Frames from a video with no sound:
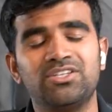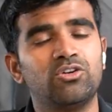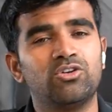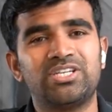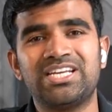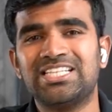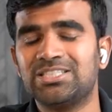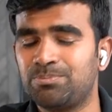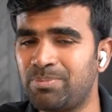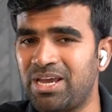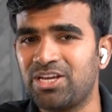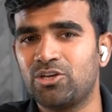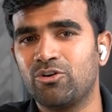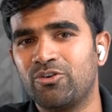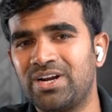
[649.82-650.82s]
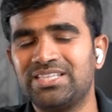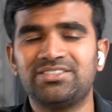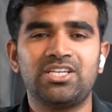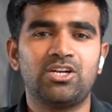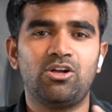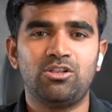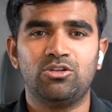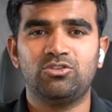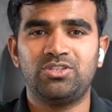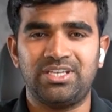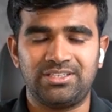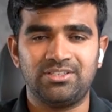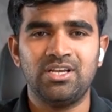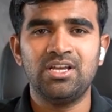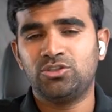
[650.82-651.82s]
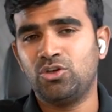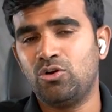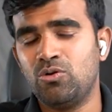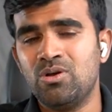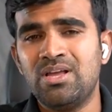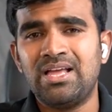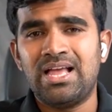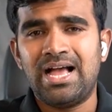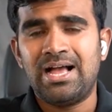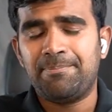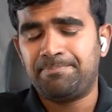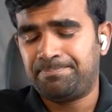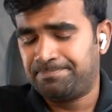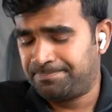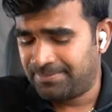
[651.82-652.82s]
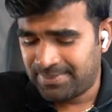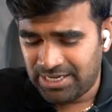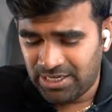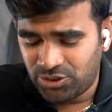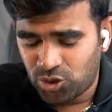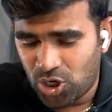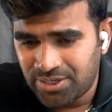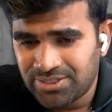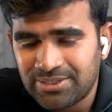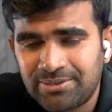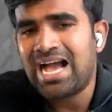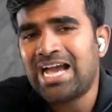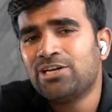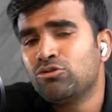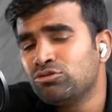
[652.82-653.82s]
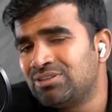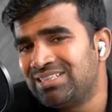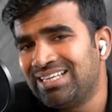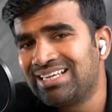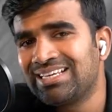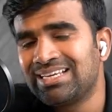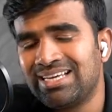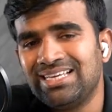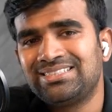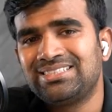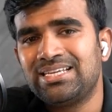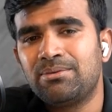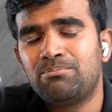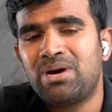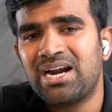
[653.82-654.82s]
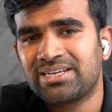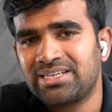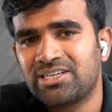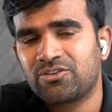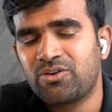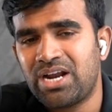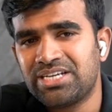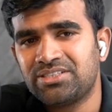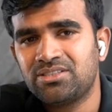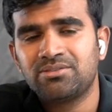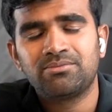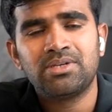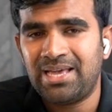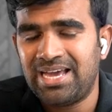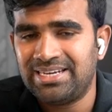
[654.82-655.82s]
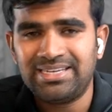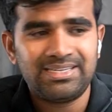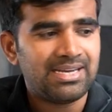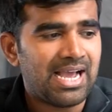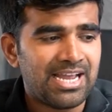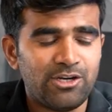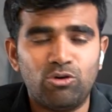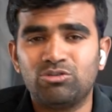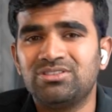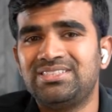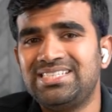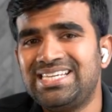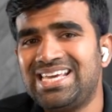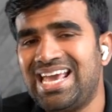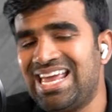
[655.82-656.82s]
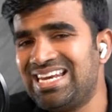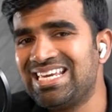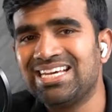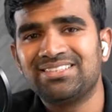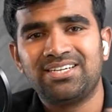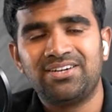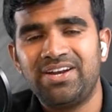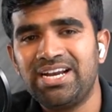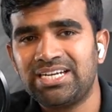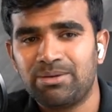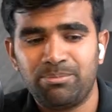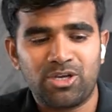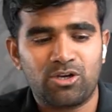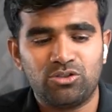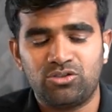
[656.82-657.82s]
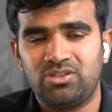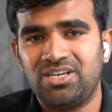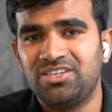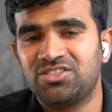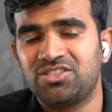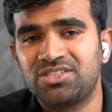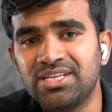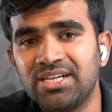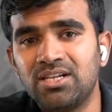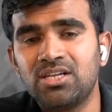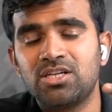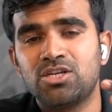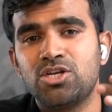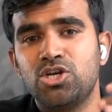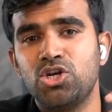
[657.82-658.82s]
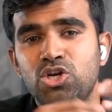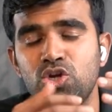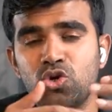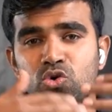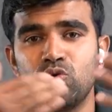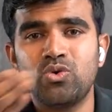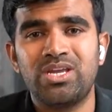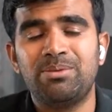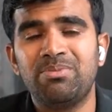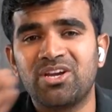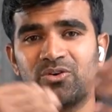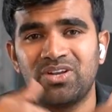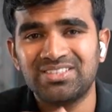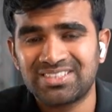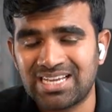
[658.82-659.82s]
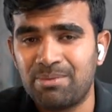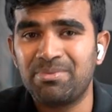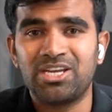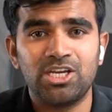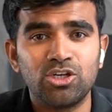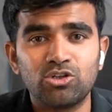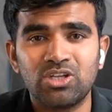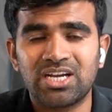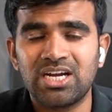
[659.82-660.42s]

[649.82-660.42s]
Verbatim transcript: your tenants, paying your rents and all those things. So in short, I don't think it's a market crash, and I don't see any other data, because there is still new immigrants coming into the